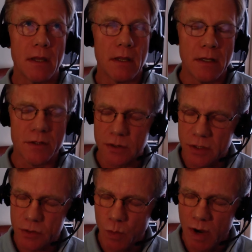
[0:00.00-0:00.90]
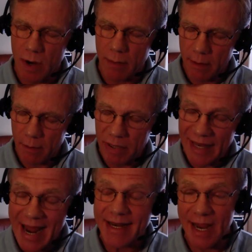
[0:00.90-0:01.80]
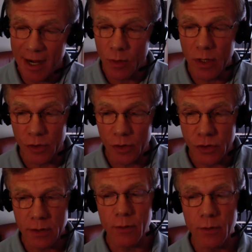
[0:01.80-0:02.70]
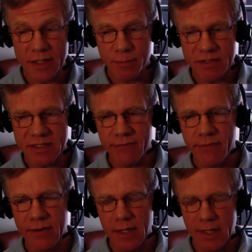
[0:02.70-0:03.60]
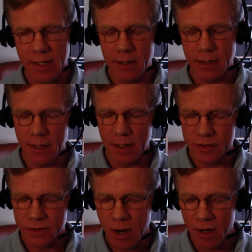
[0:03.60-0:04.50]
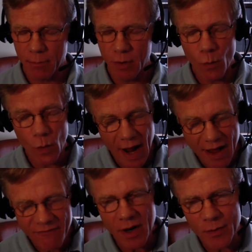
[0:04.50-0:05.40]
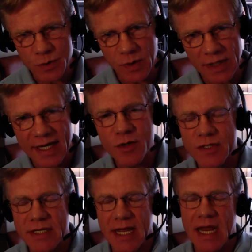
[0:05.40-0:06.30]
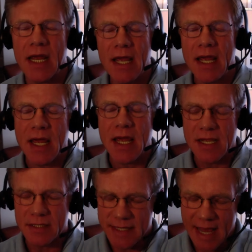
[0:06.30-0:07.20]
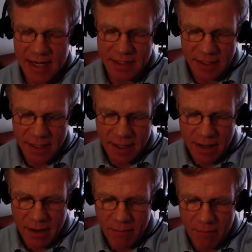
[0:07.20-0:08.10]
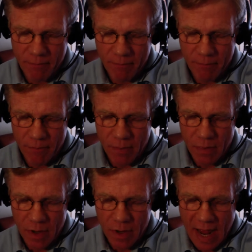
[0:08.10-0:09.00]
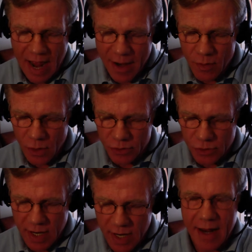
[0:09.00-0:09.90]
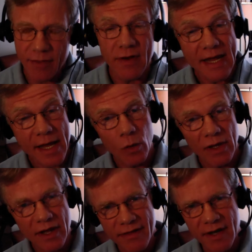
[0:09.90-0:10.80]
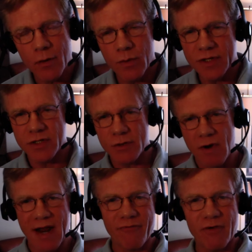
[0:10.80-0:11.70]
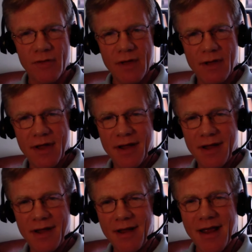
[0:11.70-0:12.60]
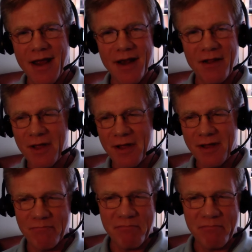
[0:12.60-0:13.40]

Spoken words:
is where plant agriculture, grain specifically, started. But what I found was really interesting is that agriculture and the Neolithic, which is right after the end of the